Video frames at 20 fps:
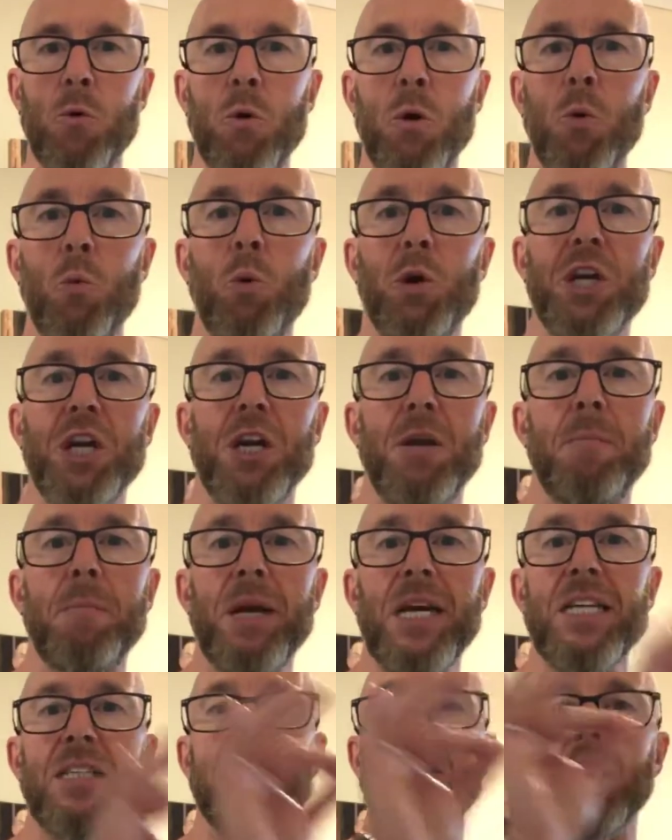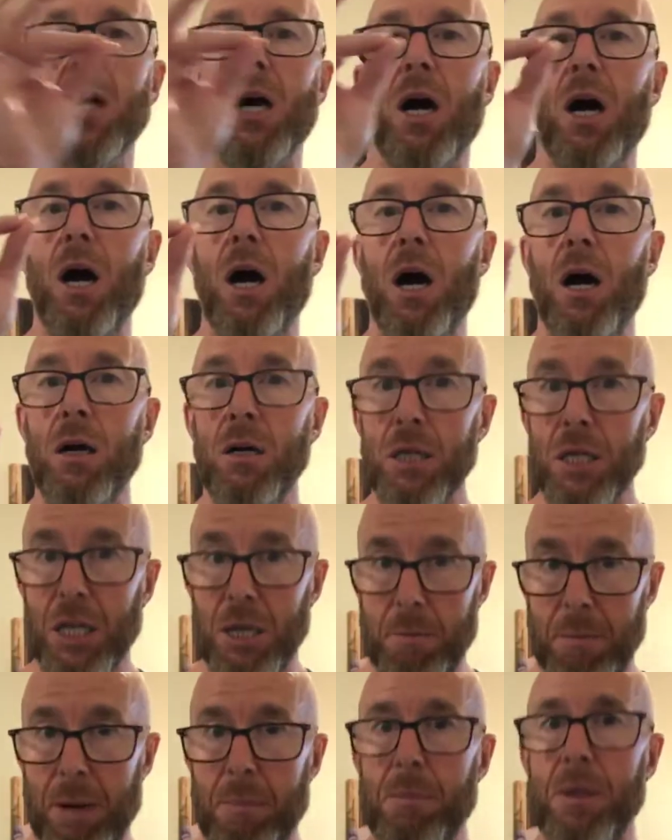of how we're going to
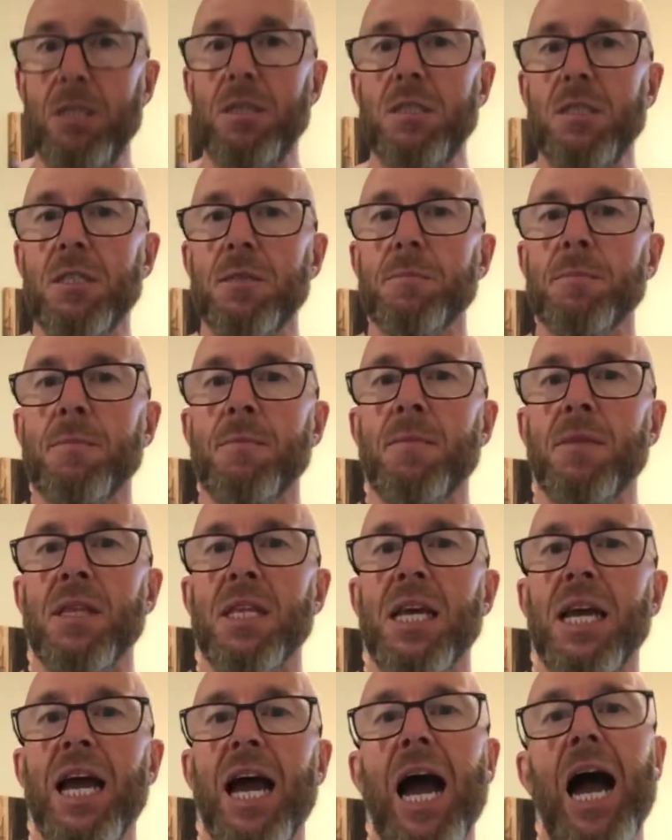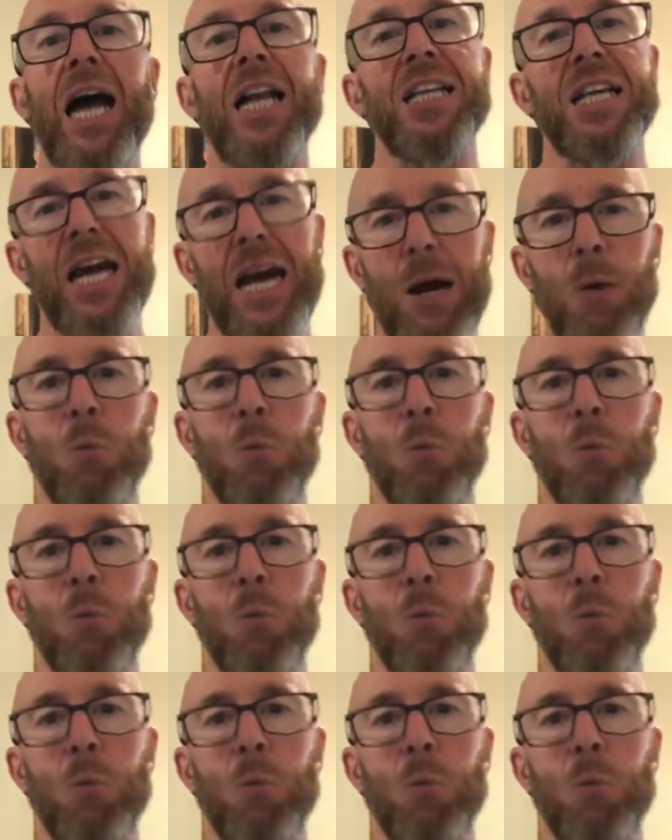meet our commitment